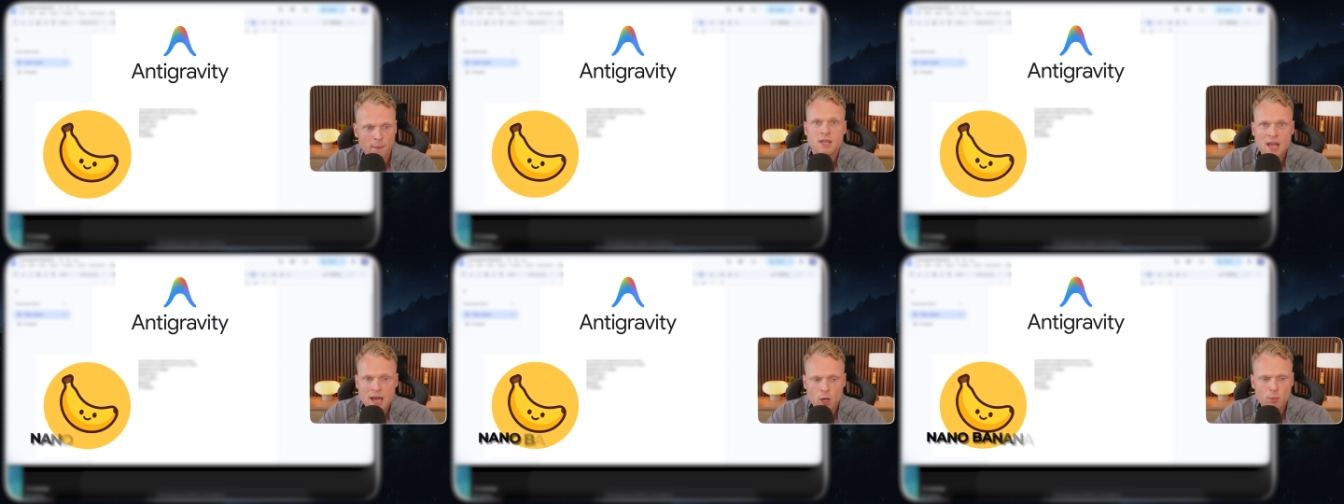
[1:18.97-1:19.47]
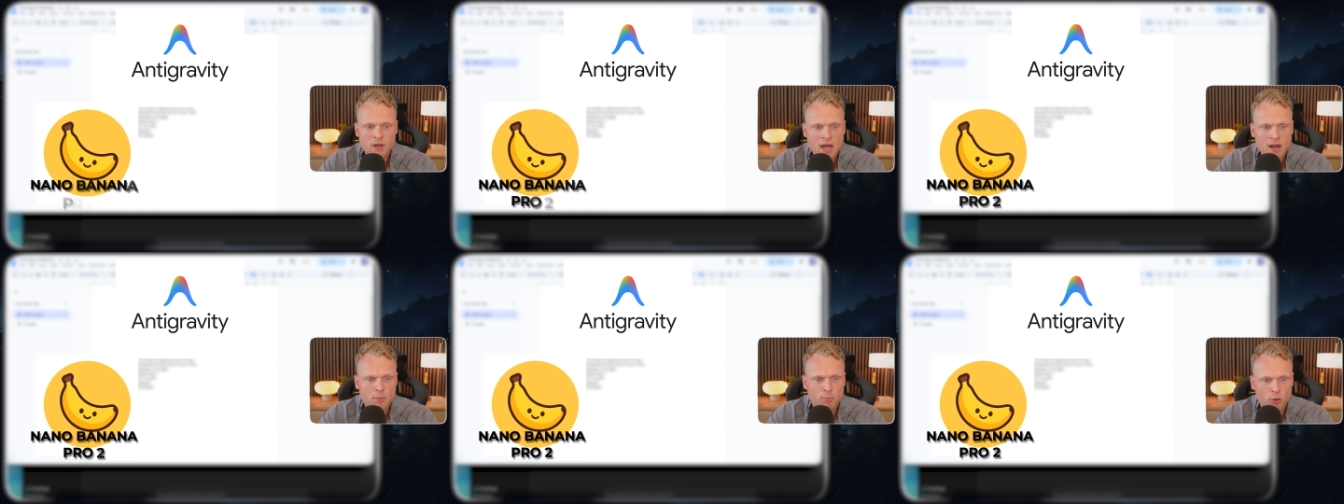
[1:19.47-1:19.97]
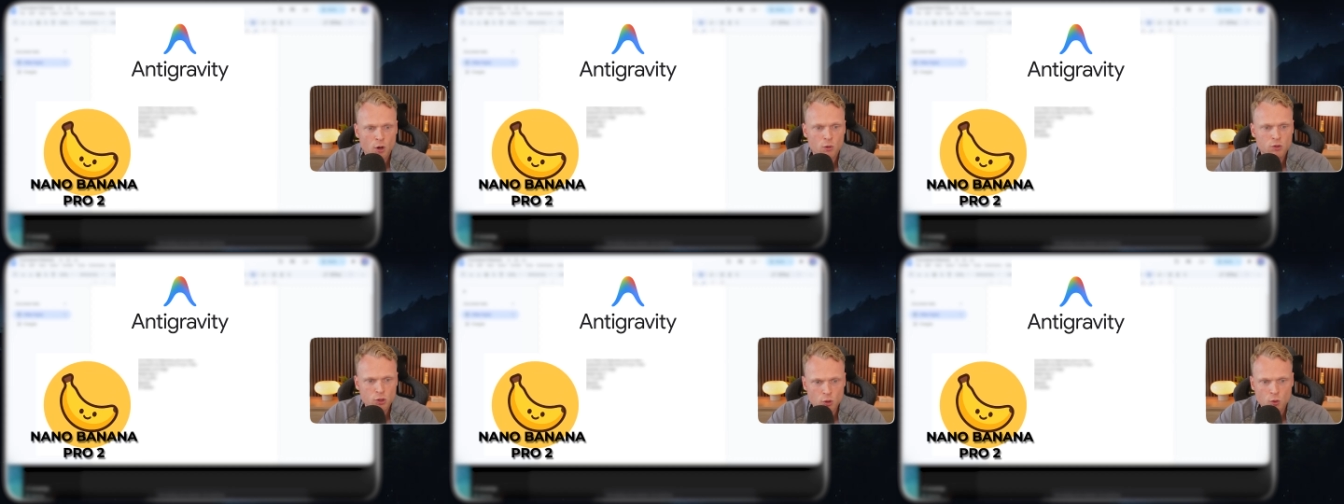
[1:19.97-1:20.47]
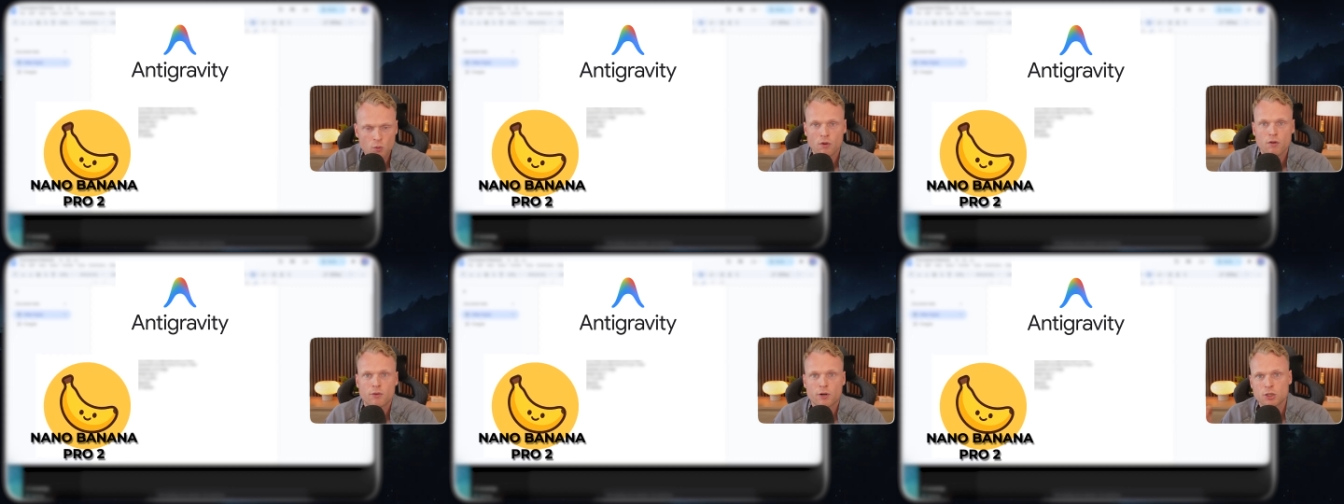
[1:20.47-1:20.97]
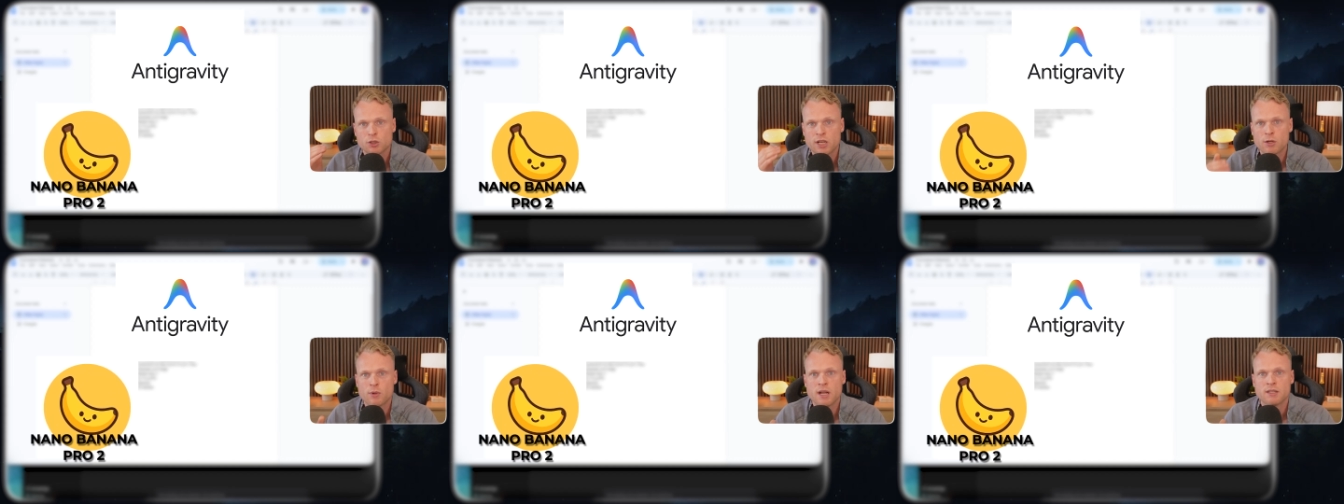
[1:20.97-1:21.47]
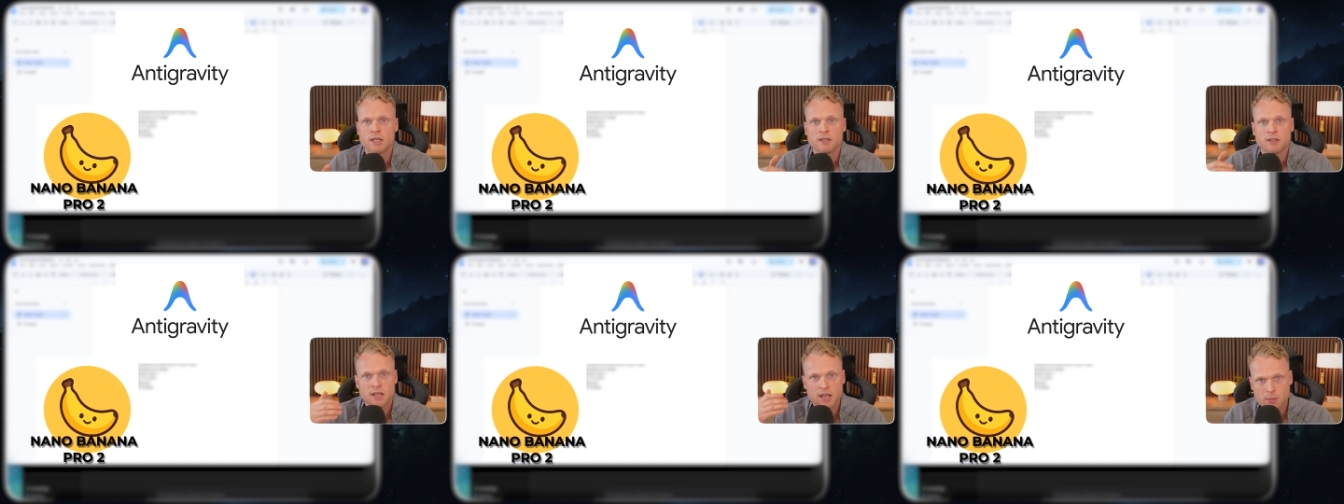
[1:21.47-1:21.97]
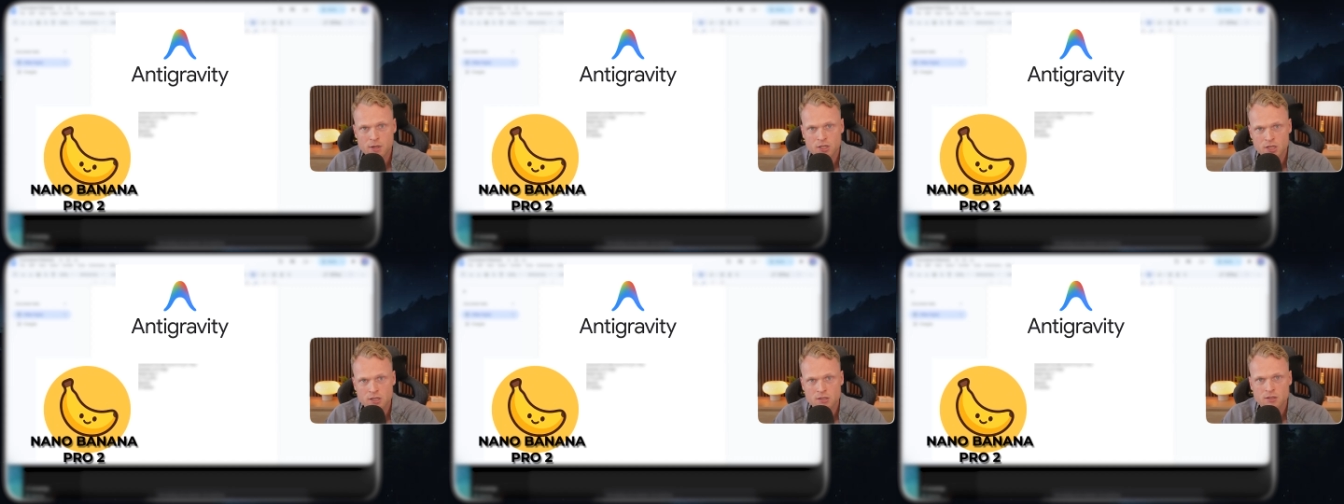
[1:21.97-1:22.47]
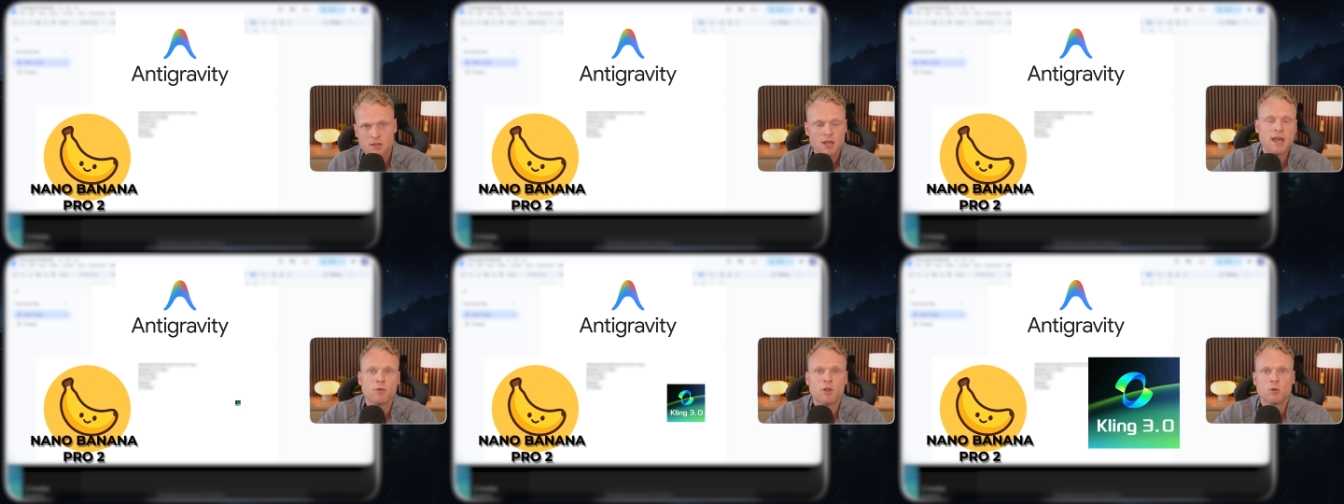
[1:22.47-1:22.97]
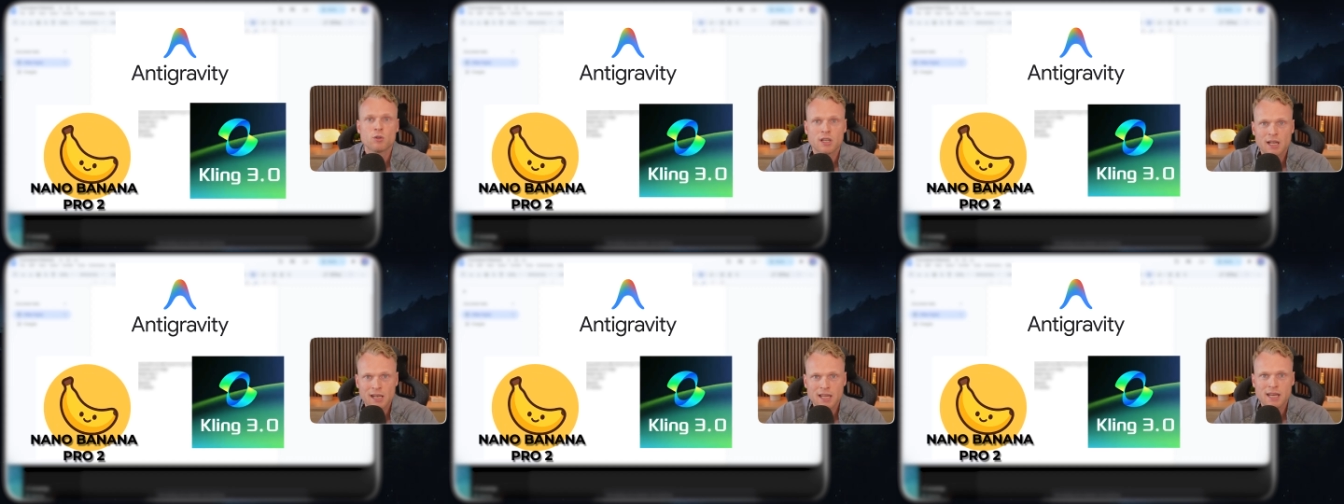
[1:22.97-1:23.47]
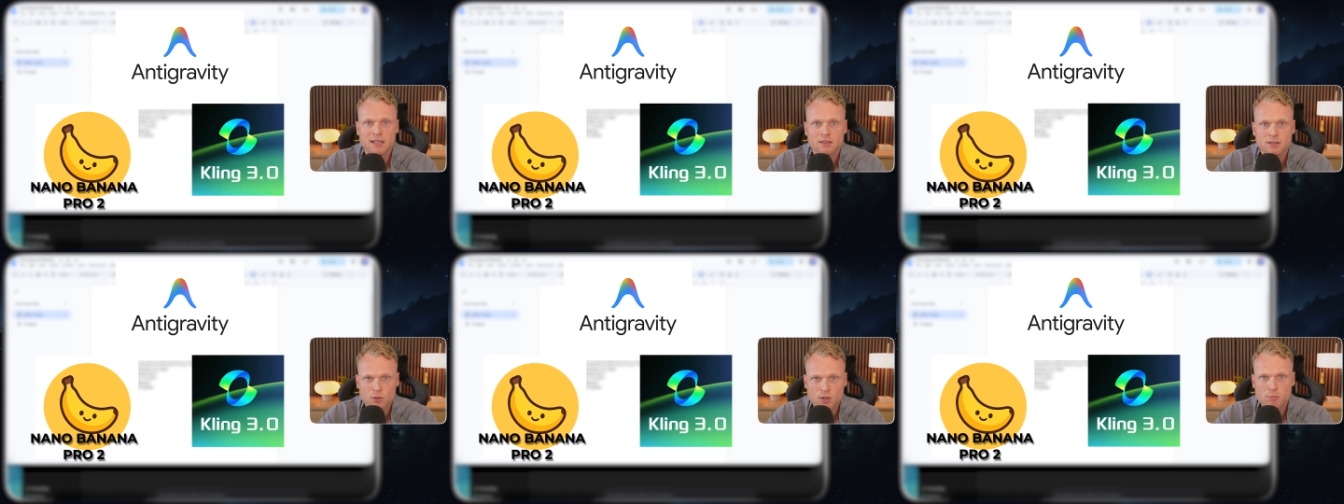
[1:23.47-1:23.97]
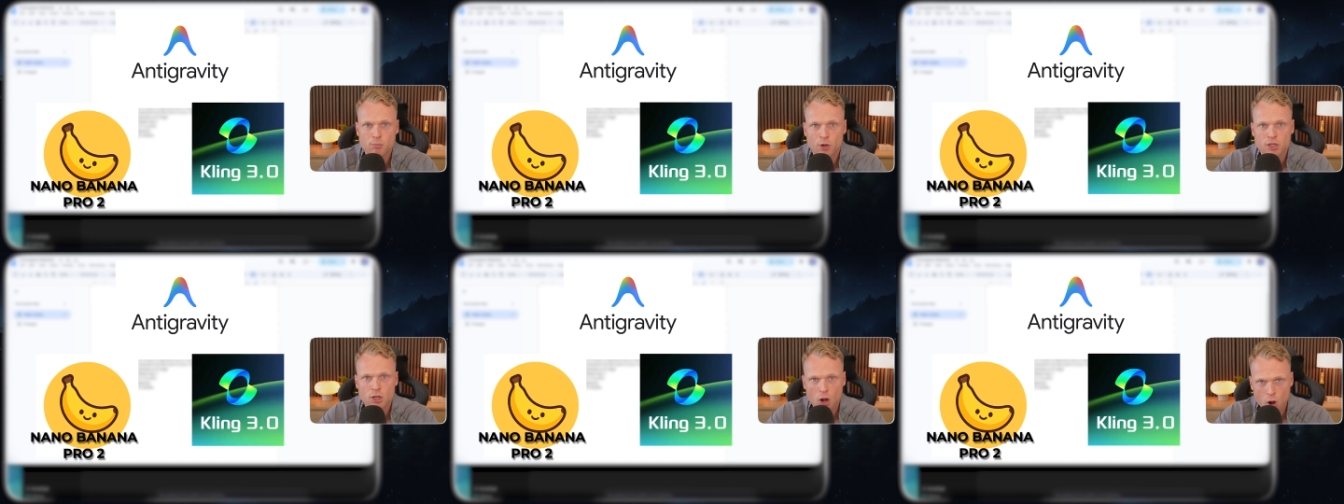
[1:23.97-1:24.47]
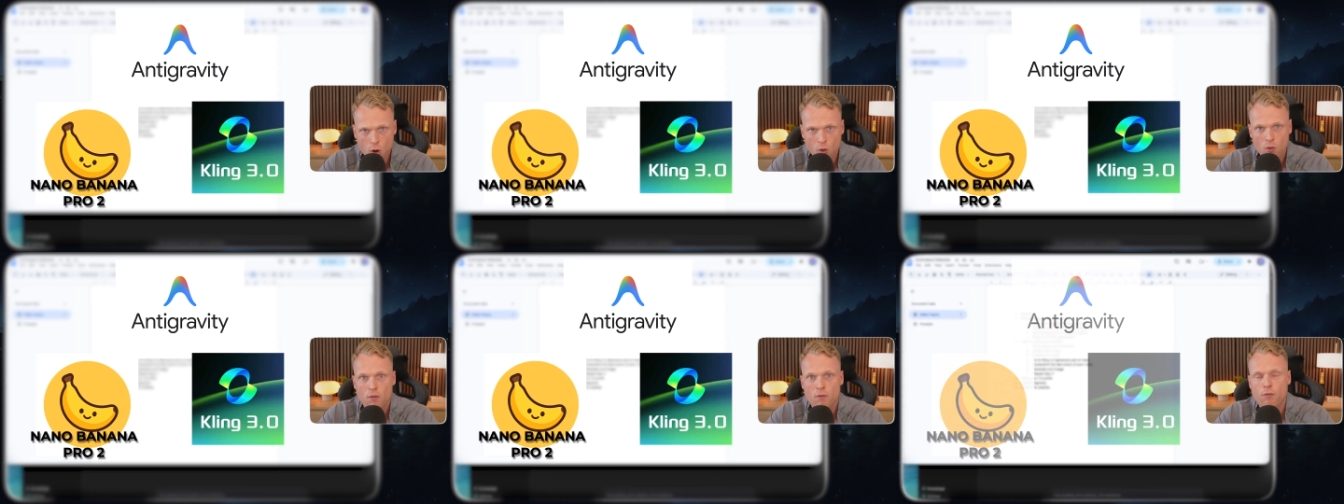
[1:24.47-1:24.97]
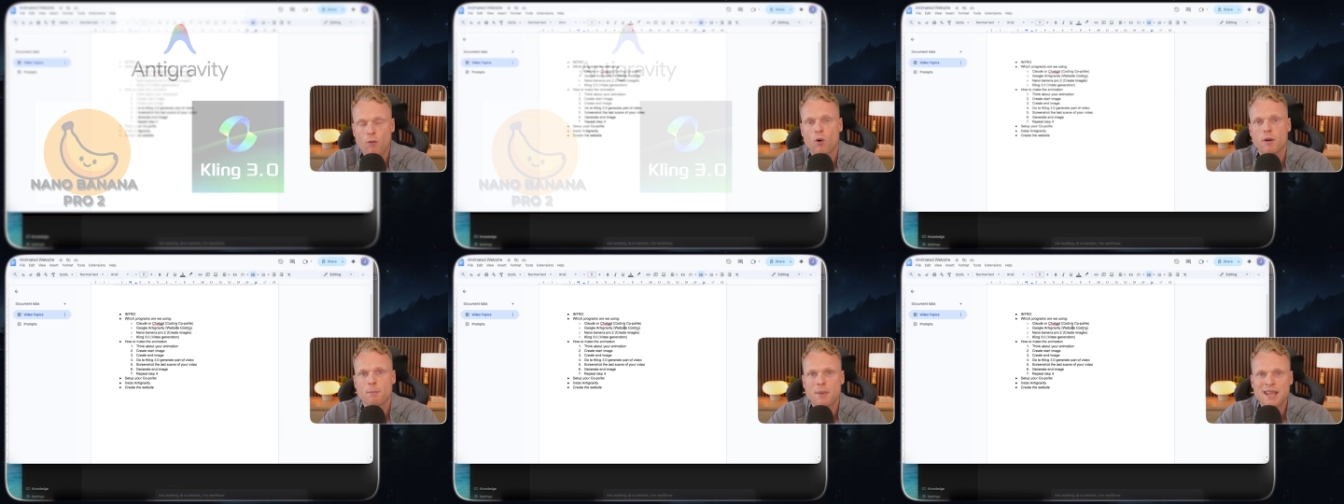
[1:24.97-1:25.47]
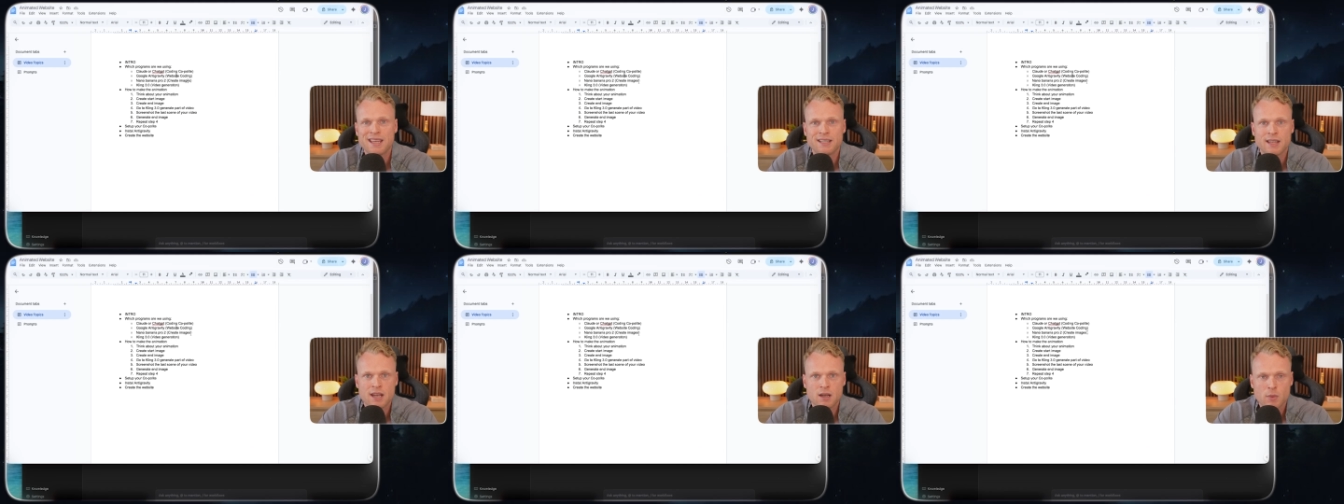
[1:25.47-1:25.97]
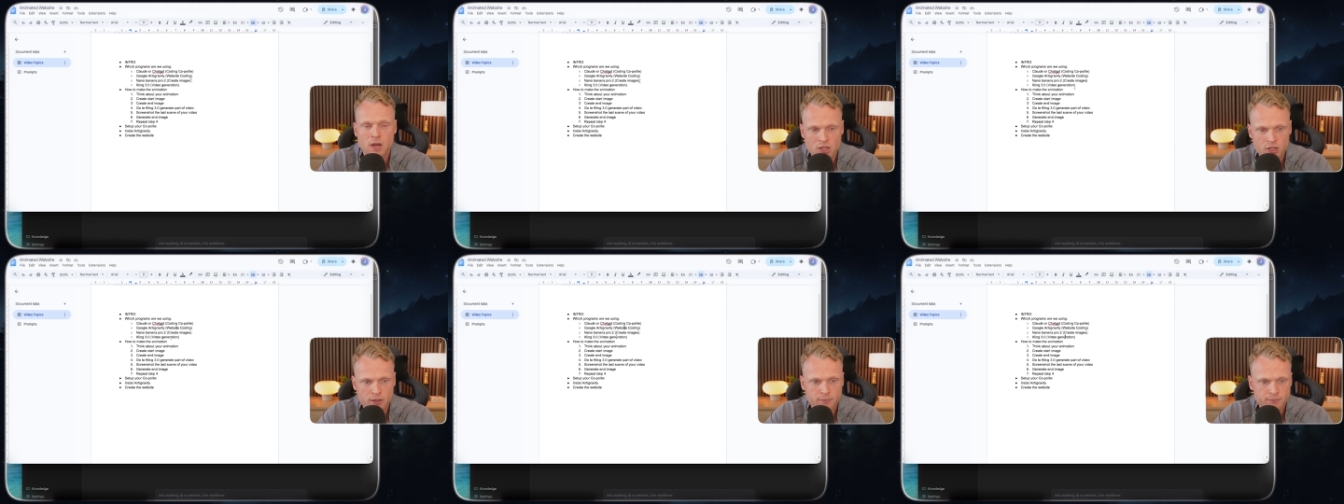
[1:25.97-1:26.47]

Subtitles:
Nano Banana Pro 2 for generating the images, and we use Kling 3.0 for making the animation.